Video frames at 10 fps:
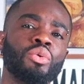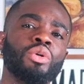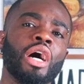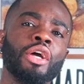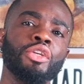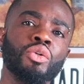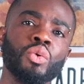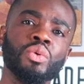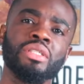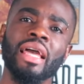Do not
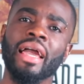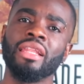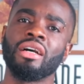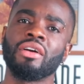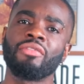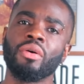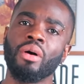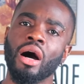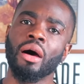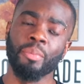use any other flour,
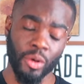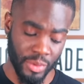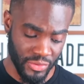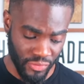all-purpose